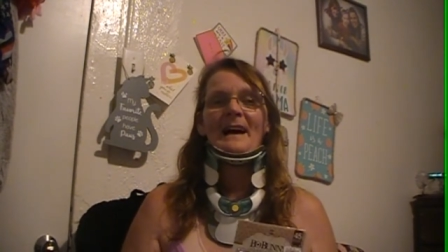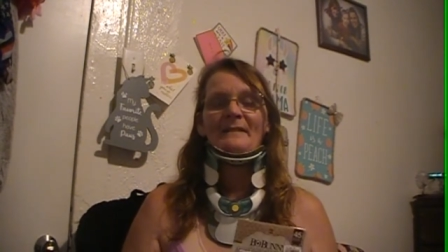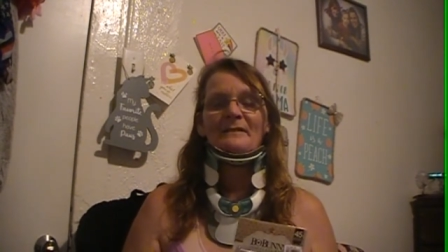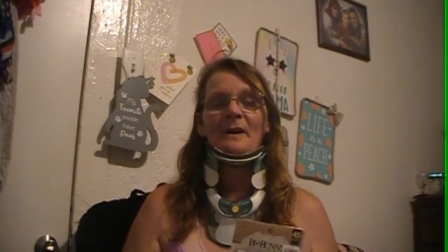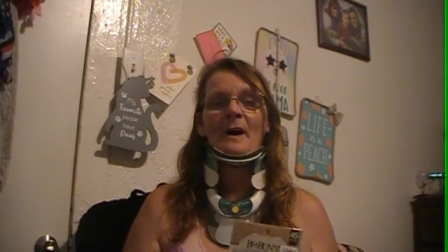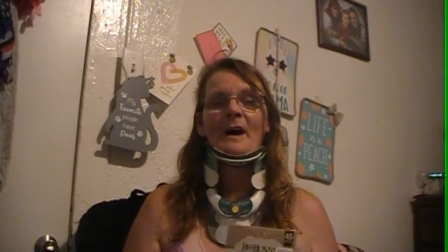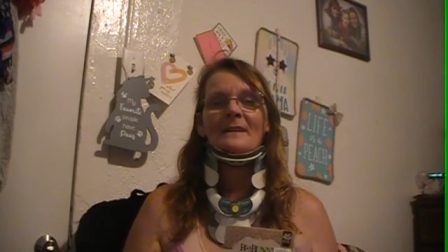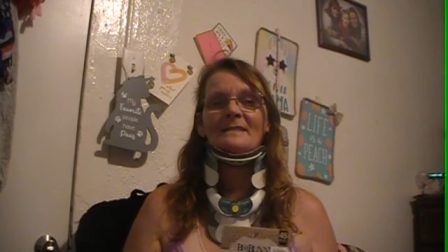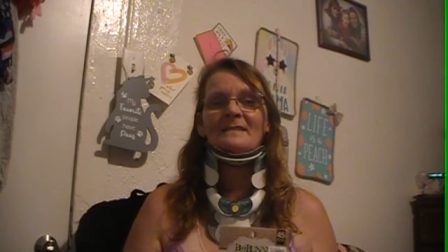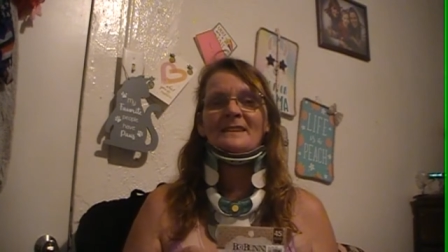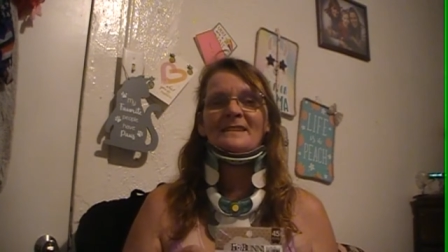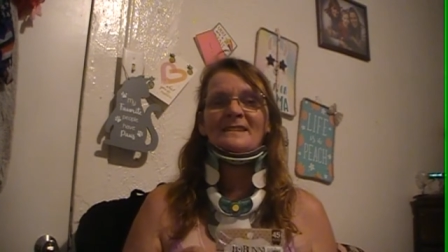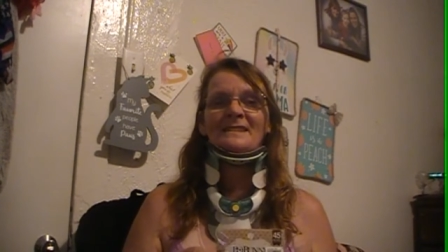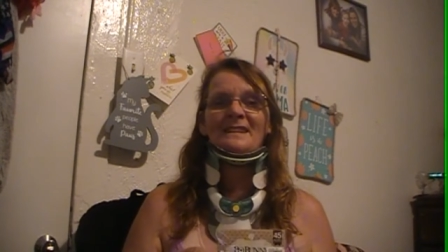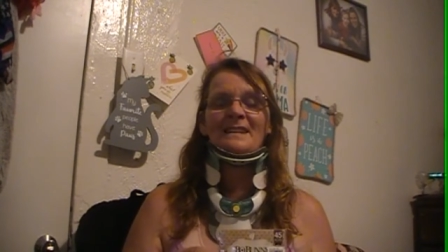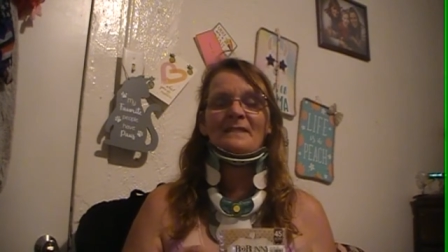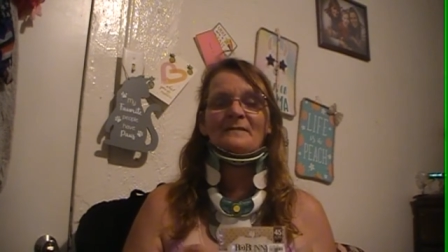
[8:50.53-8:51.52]
gotten
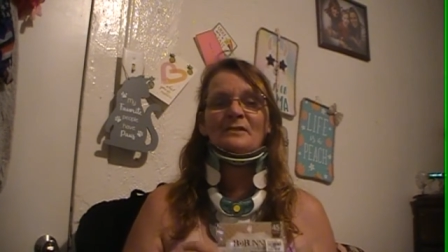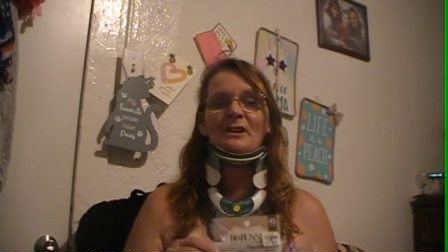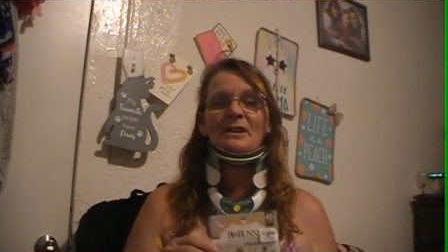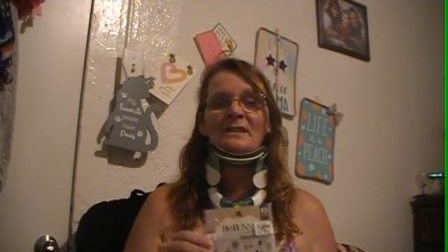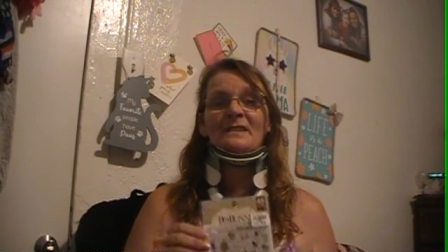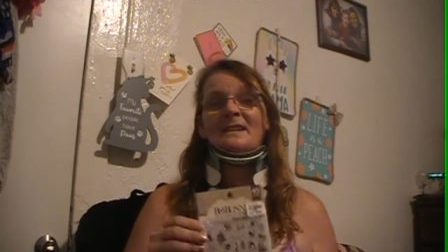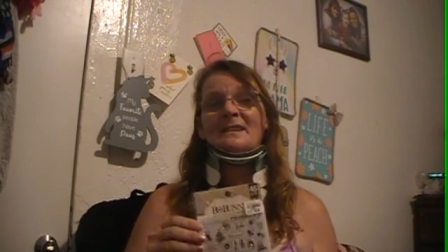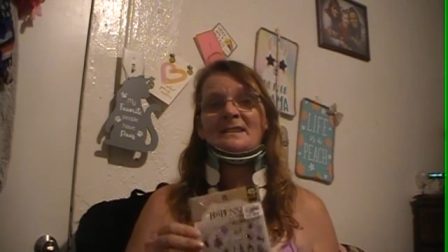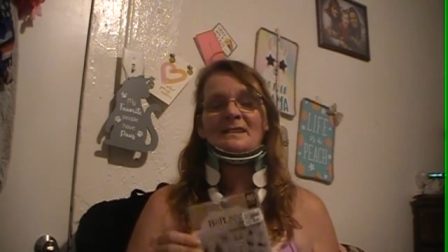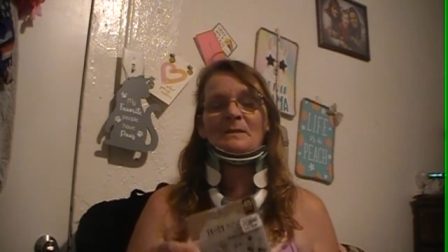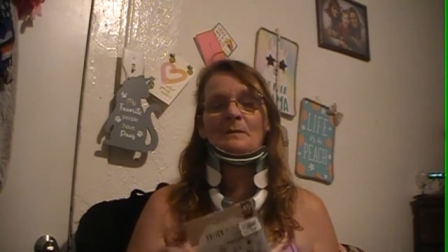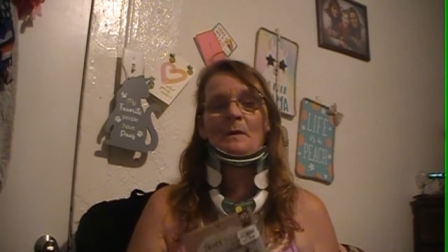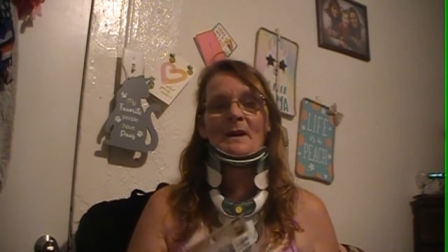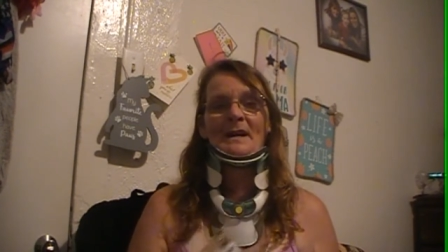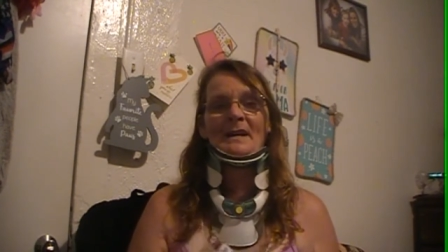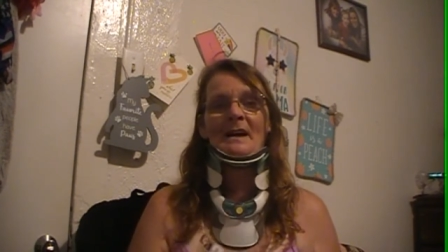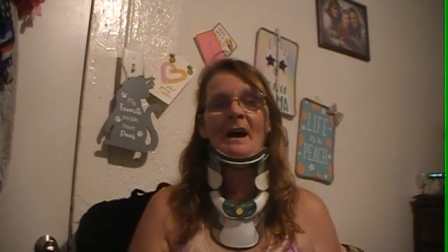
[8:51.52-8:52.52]
instead of just, this is
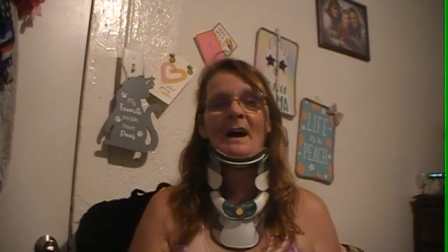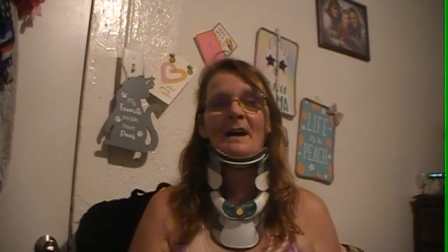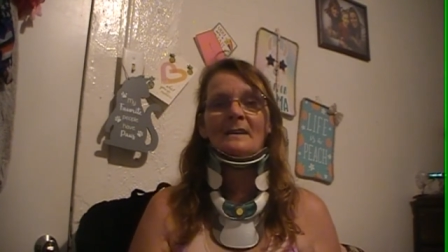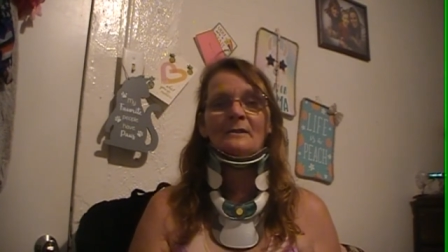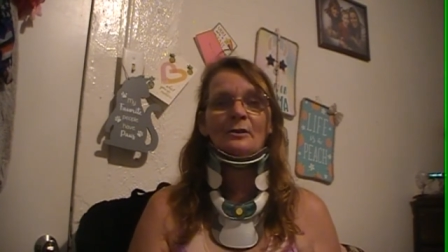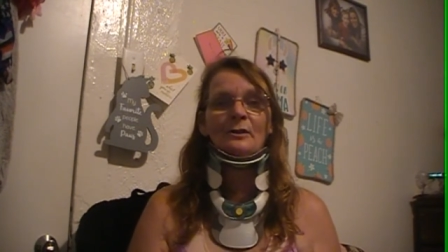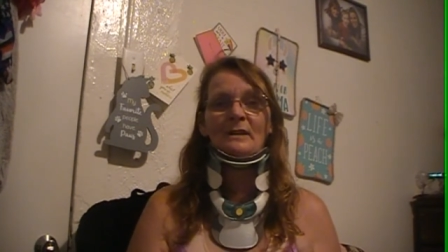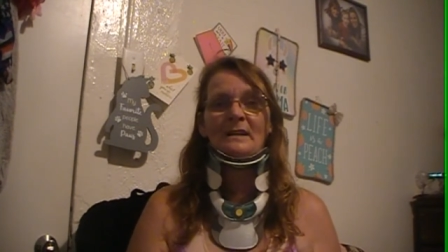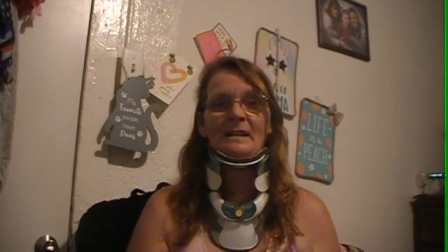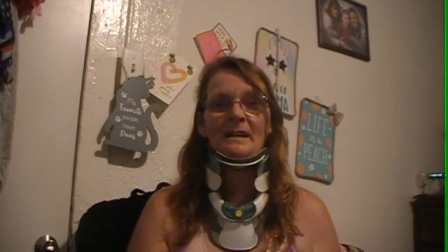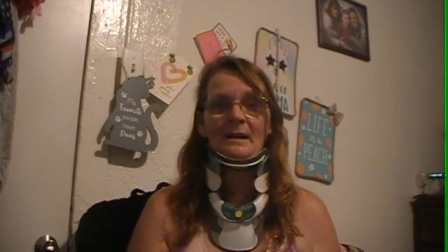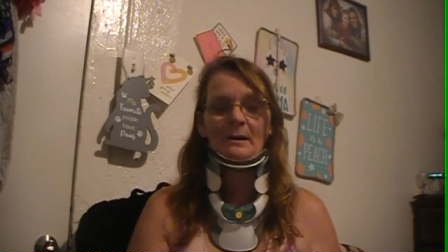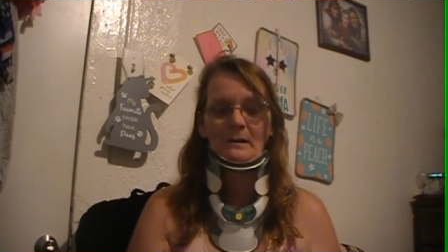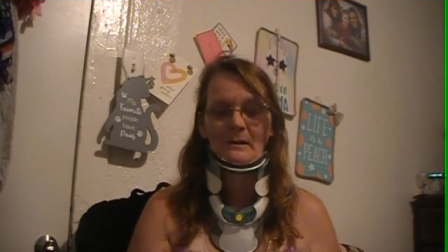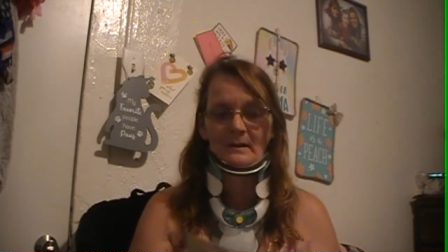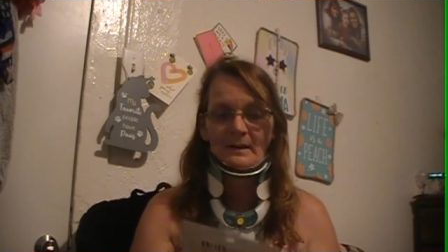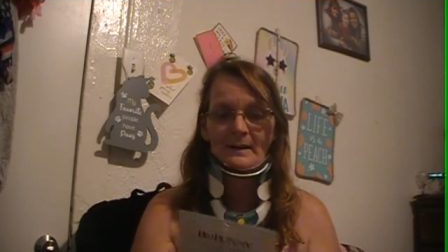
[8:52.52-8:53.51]
what I got, looky
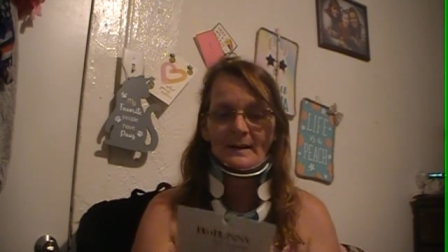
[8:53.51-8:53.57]
here.